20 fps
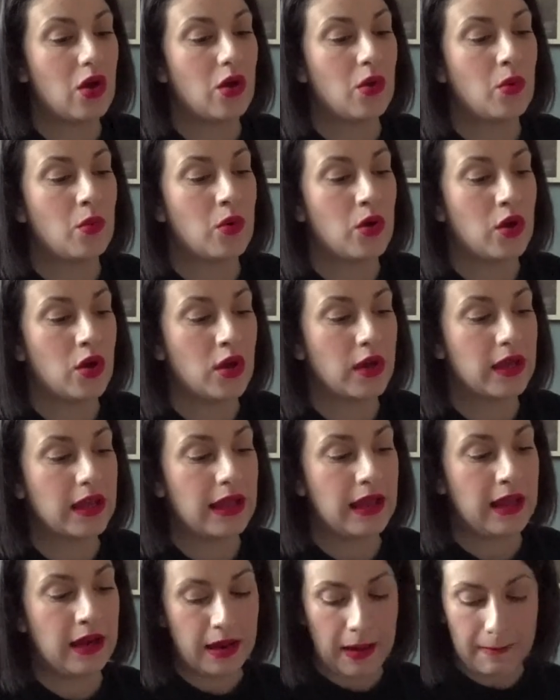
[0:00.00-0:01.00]
work
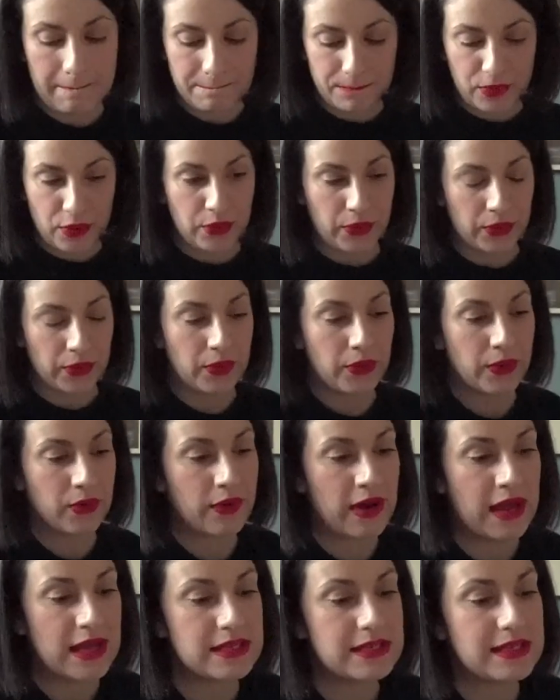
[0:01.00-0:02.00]
in
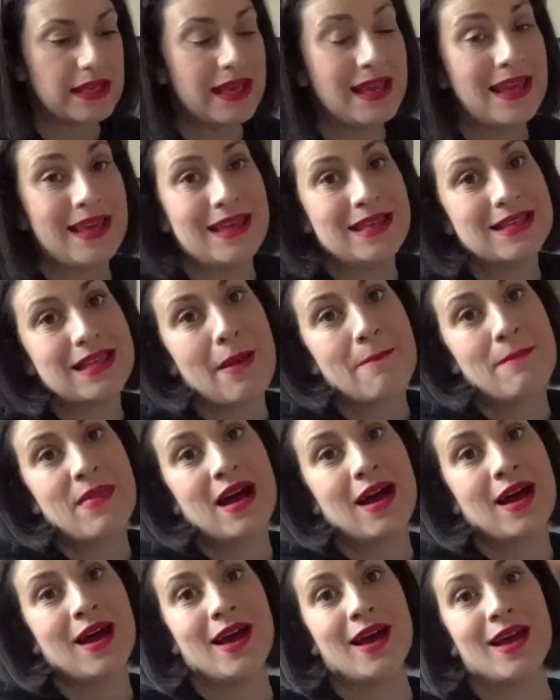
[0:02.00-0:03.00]
progress is
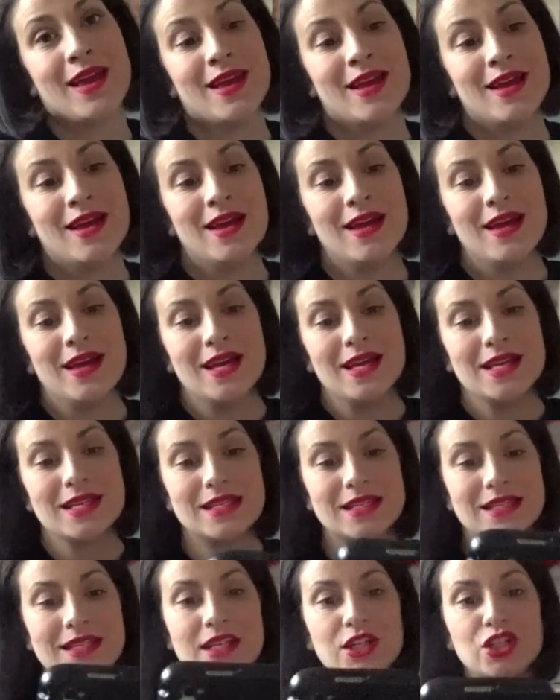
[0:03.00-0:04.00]
my
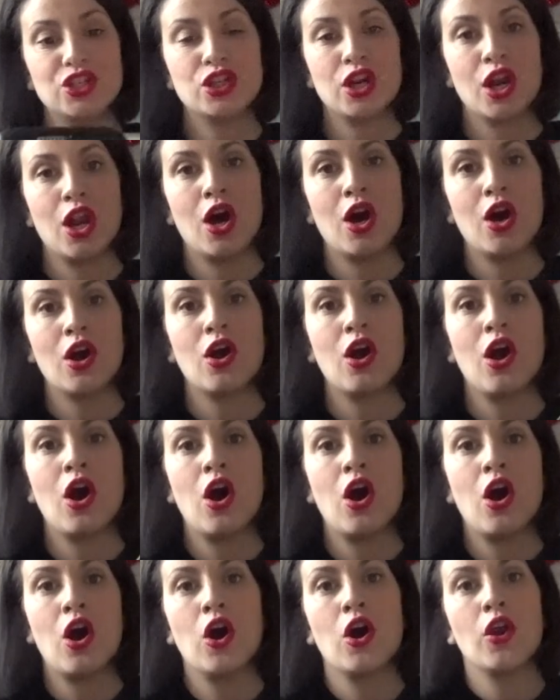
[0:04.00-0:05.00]
stitch along
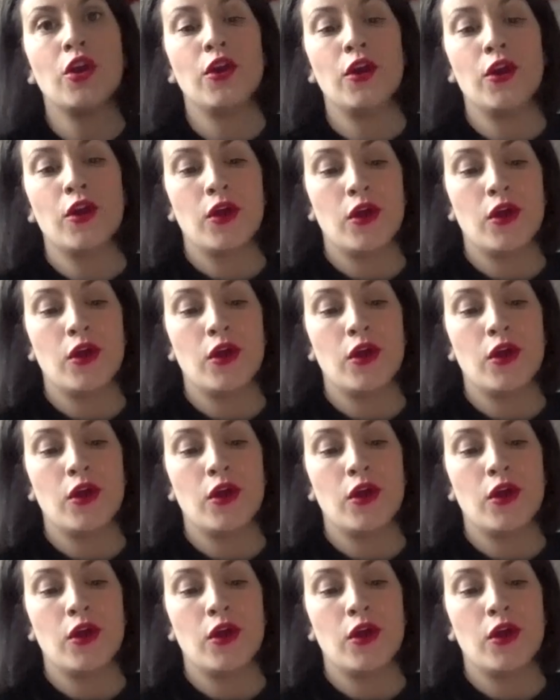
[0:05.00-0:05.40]
on,